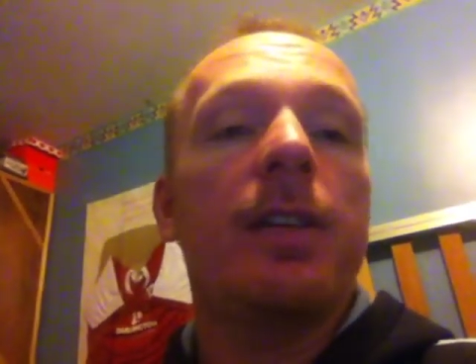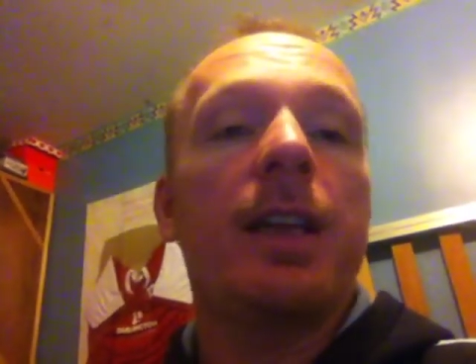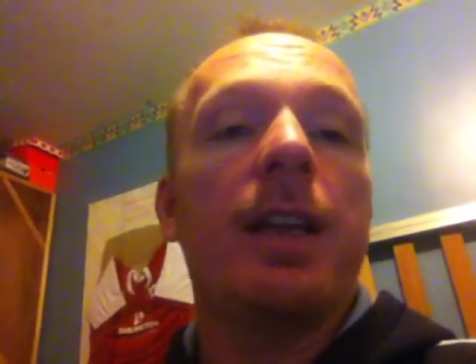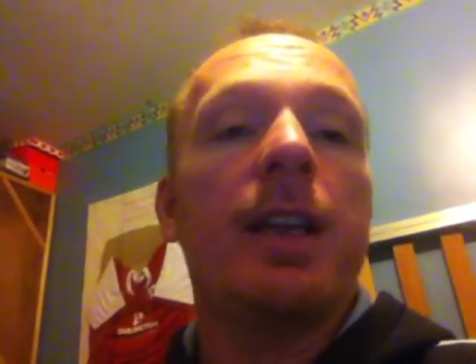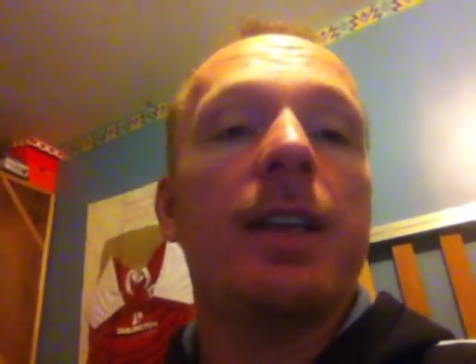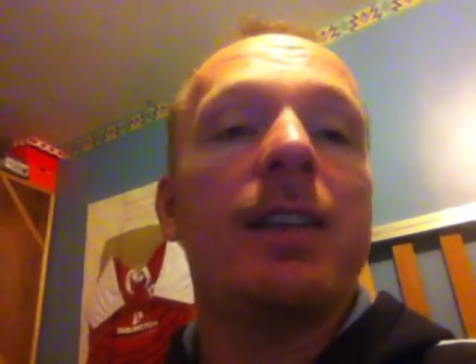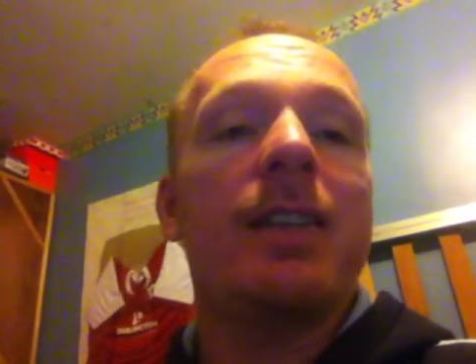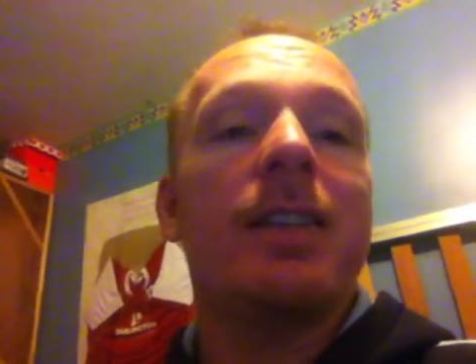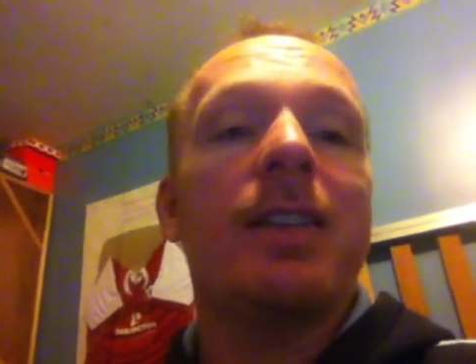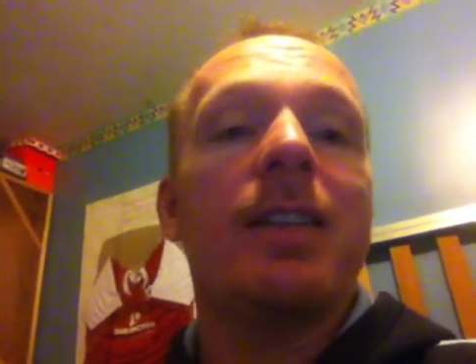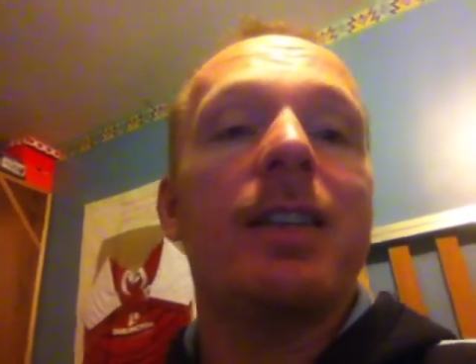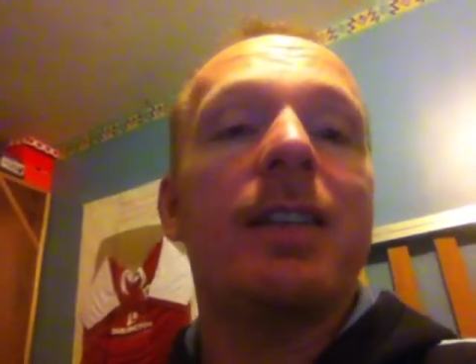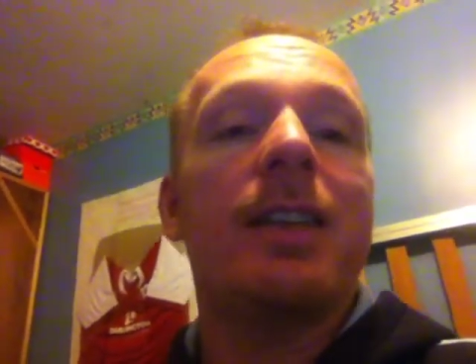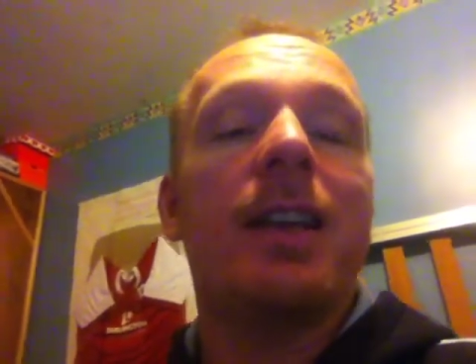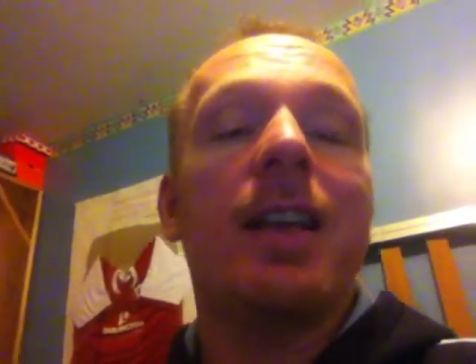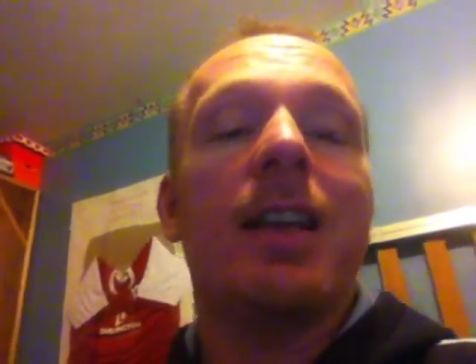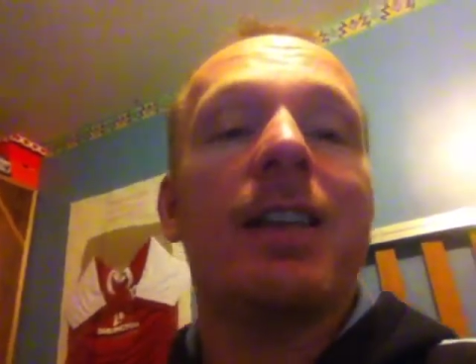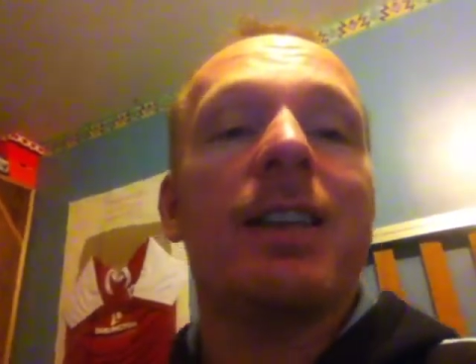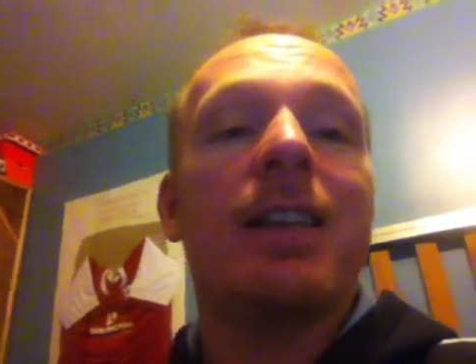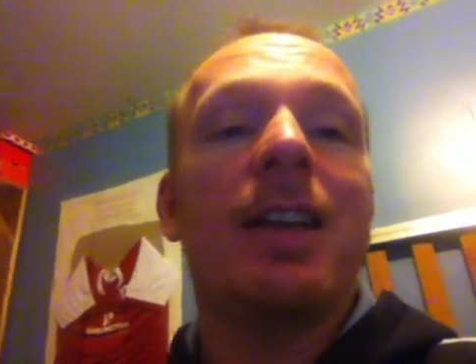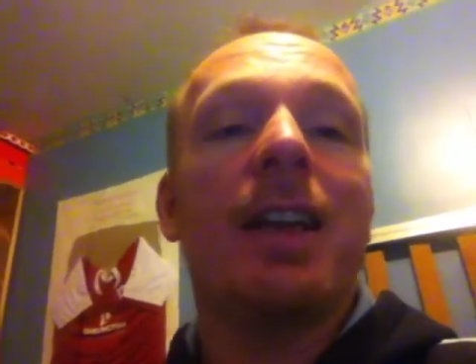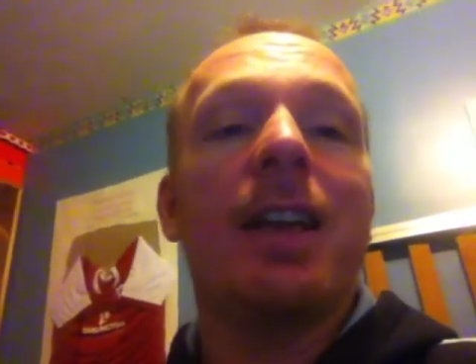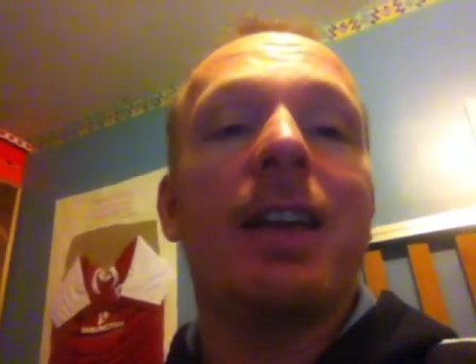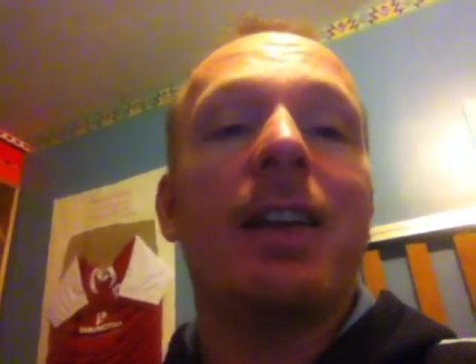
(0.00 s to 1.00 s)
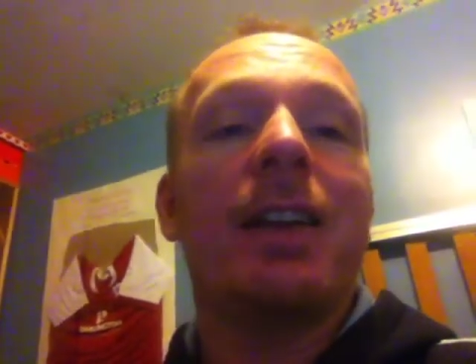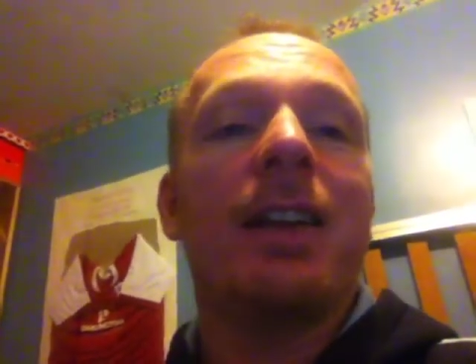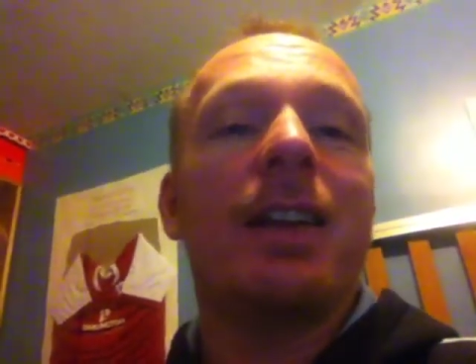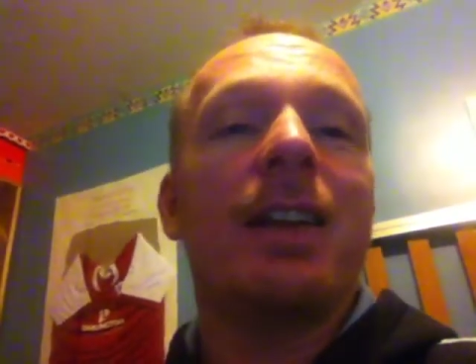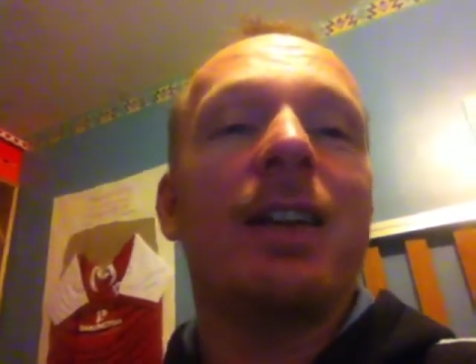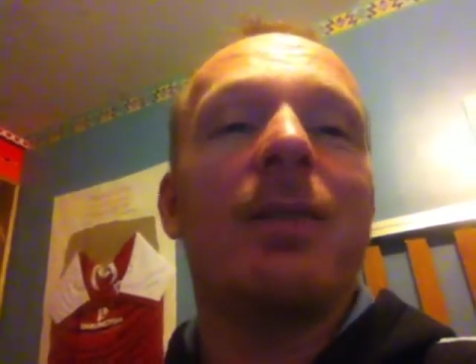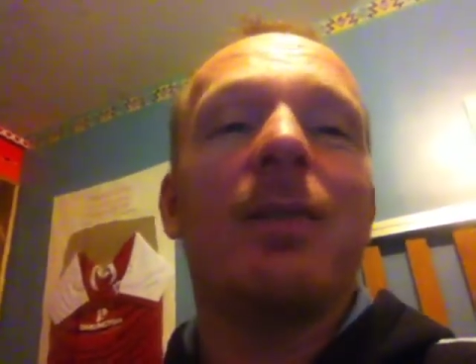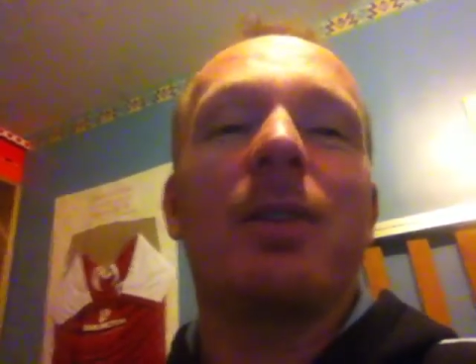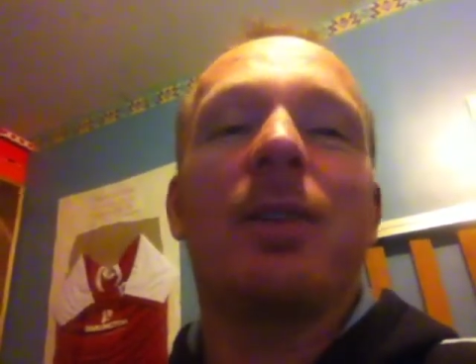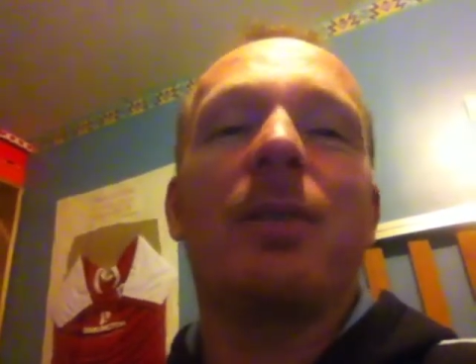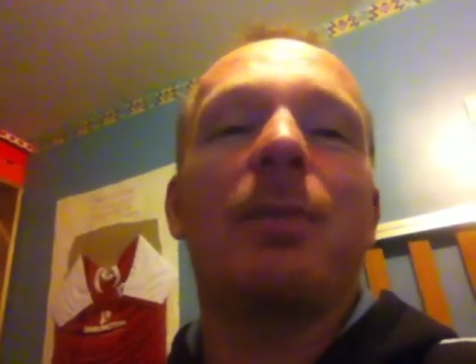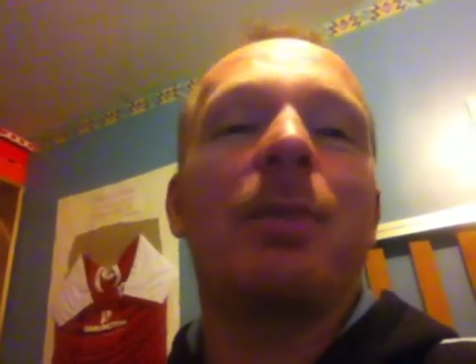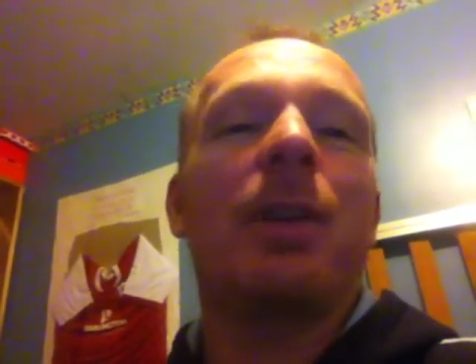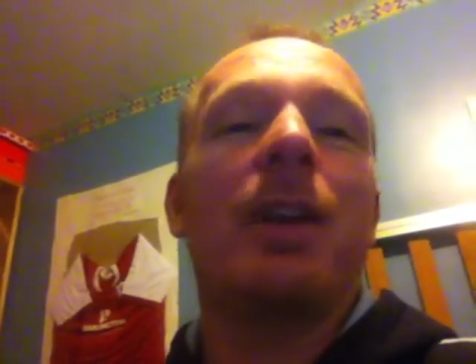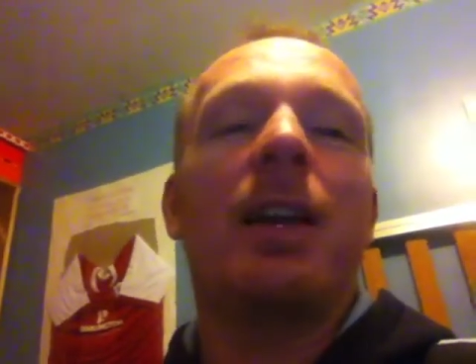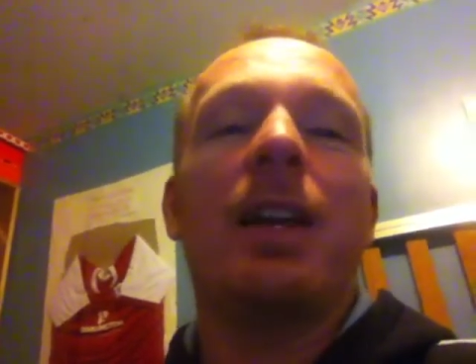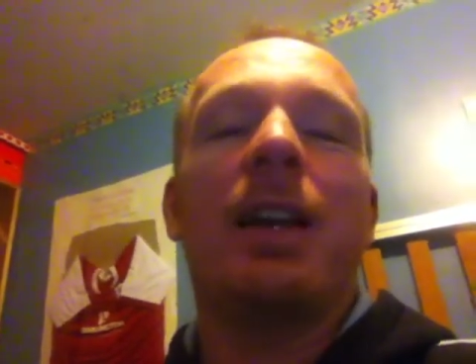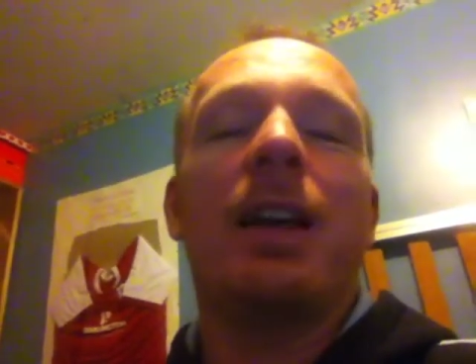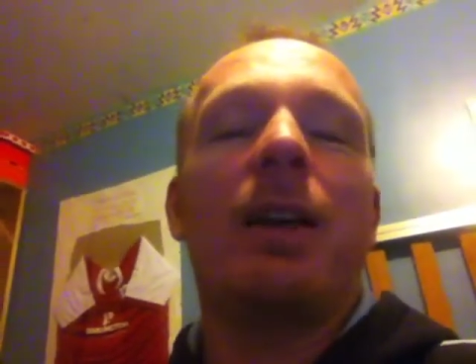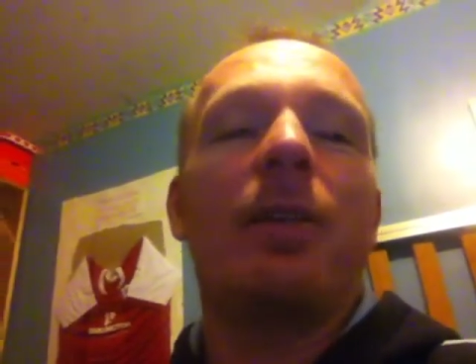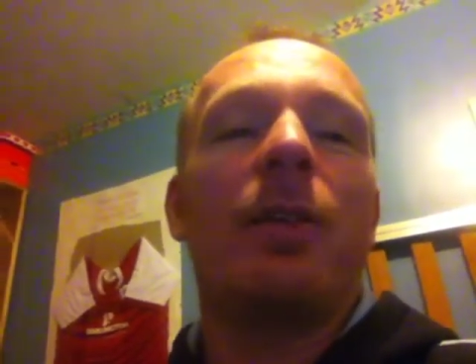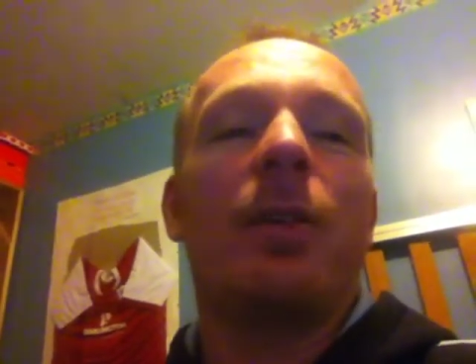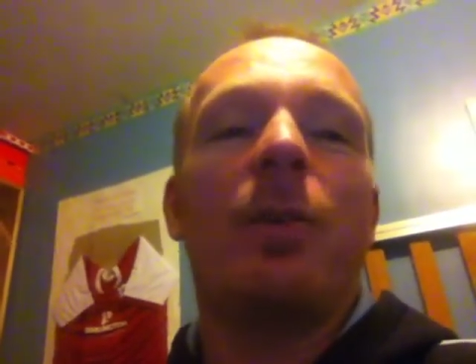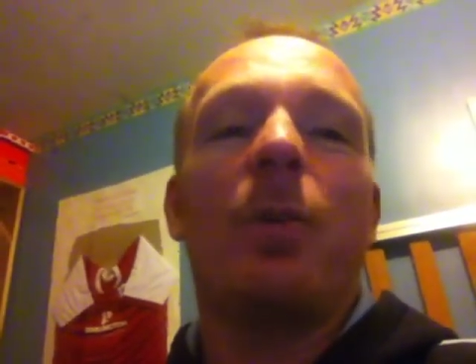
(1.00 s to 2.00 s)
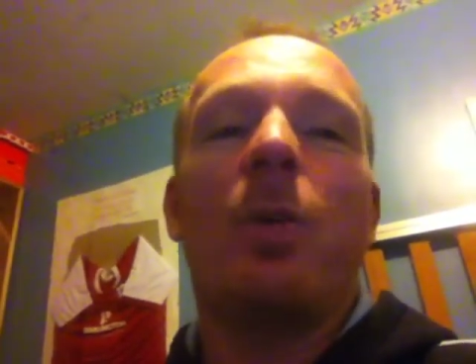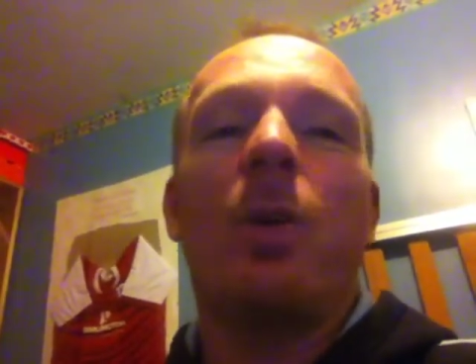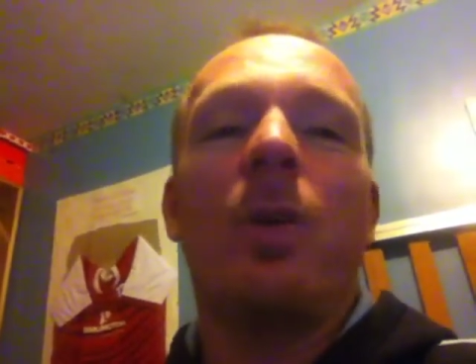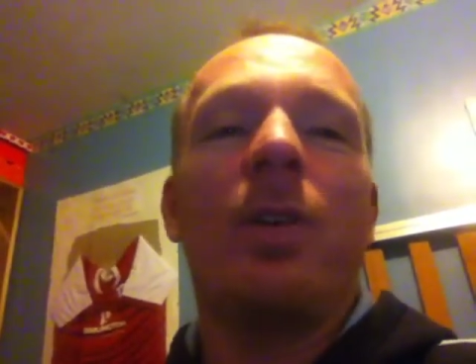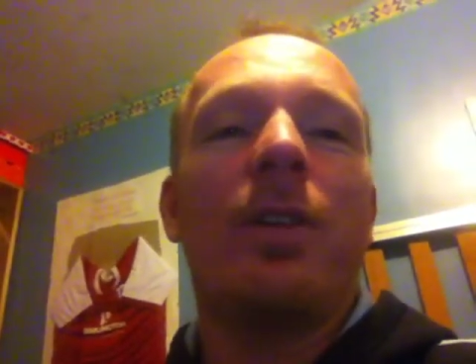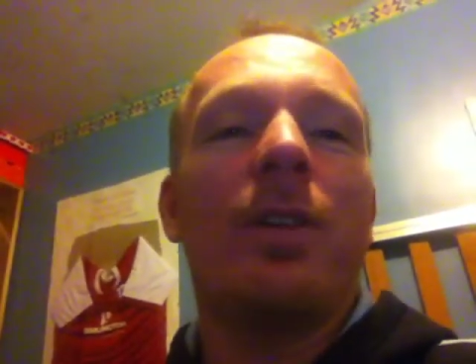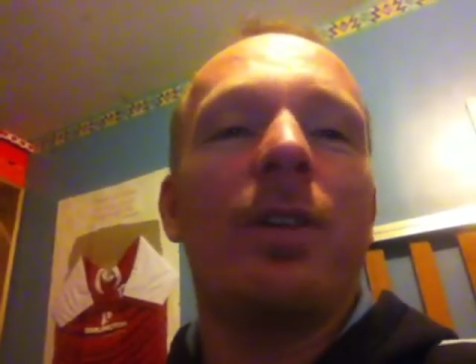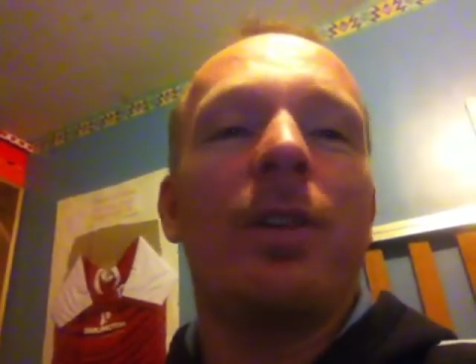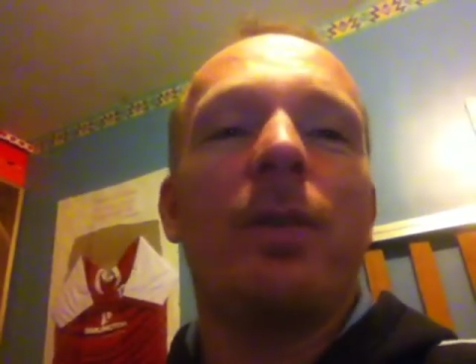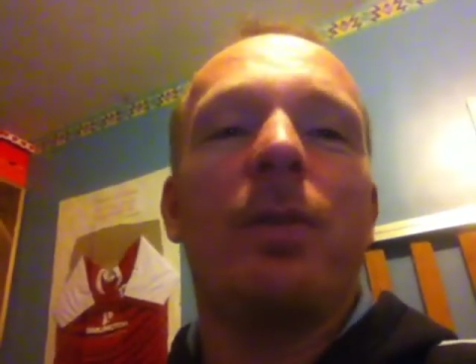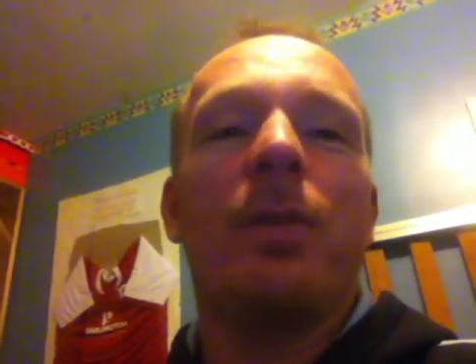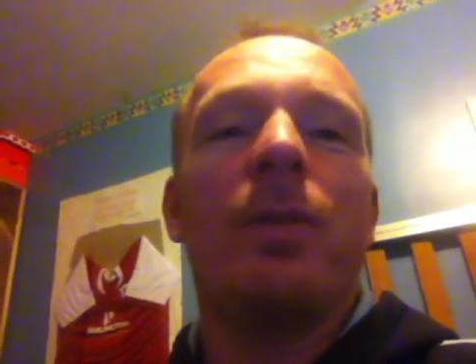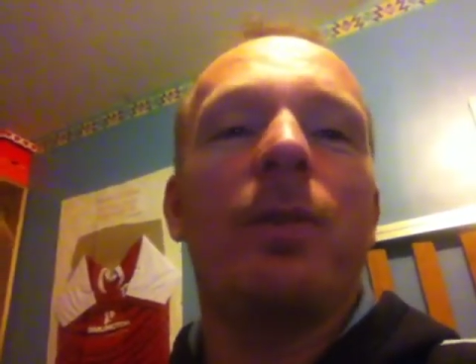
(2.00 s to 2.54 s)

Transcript: likes of the DSi and that completely out the water.